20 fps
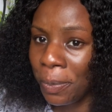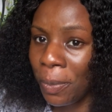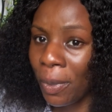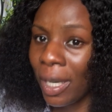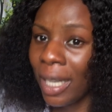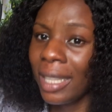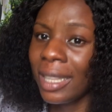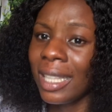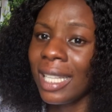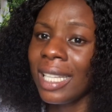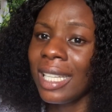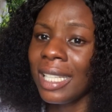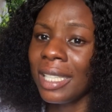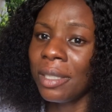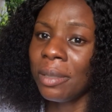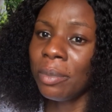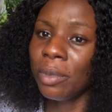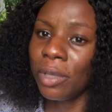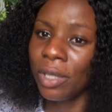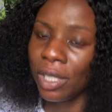but I think in the
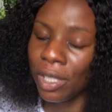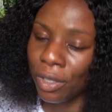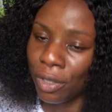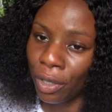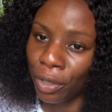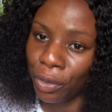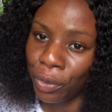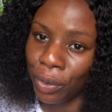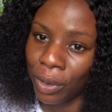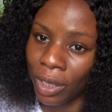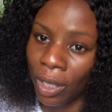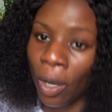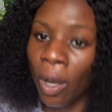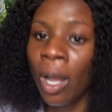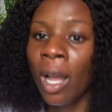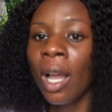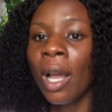beauty industry now,